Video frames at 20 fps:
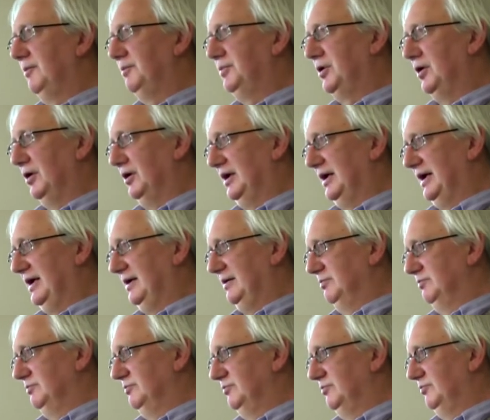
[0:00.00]
purely,
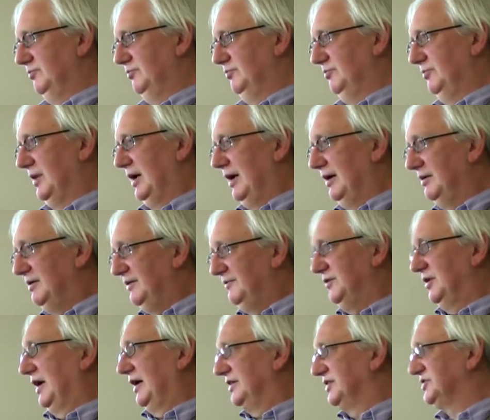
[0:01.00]
if
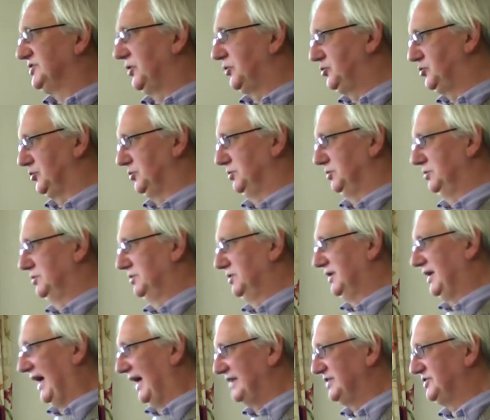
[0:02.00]
you like, social
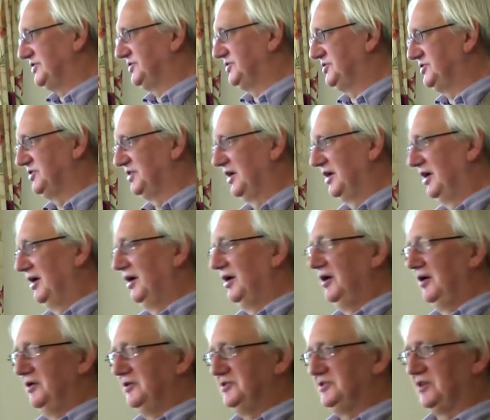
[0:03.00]
guests.
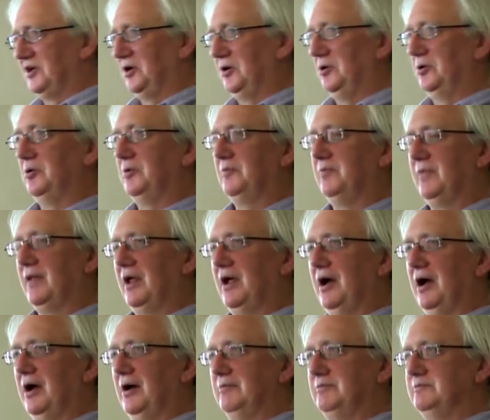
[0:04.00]
So
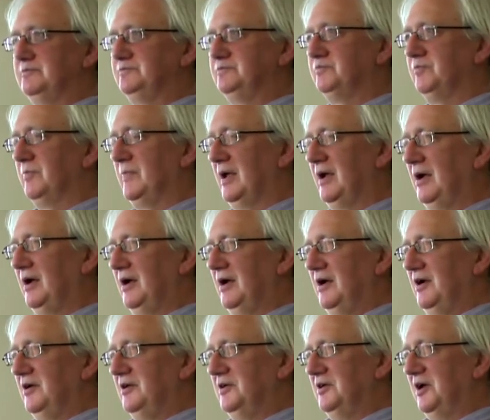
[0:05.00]

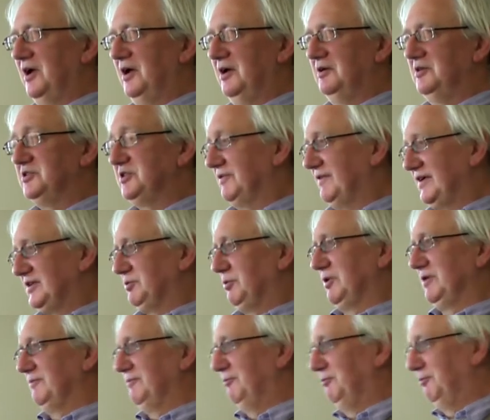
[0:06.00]
that's
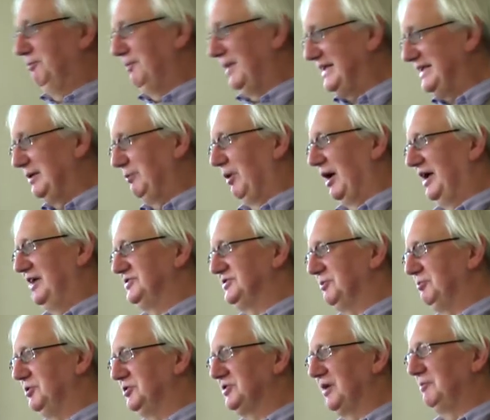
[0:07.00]
one of many ways
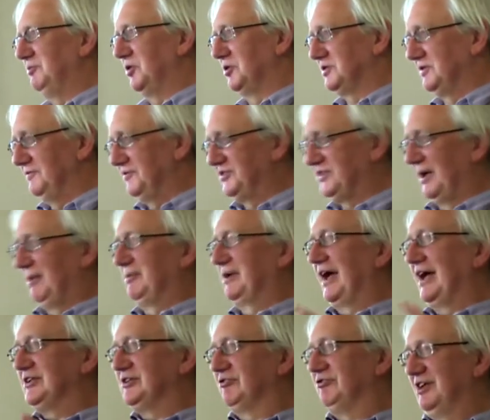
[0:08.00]
in which I'm not in the same
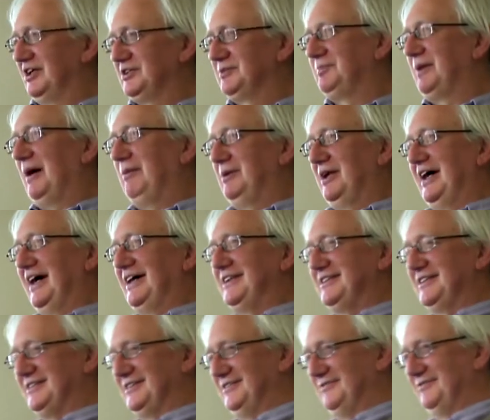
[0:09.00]
category as Pamela
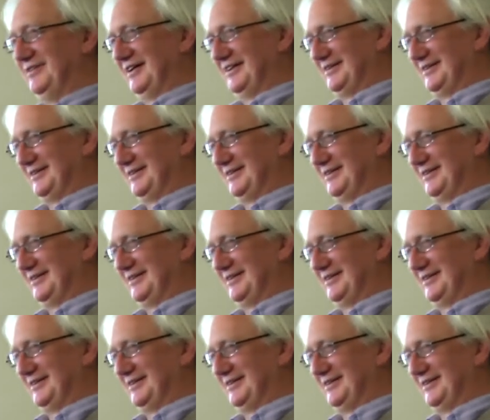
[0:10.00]
Anderson.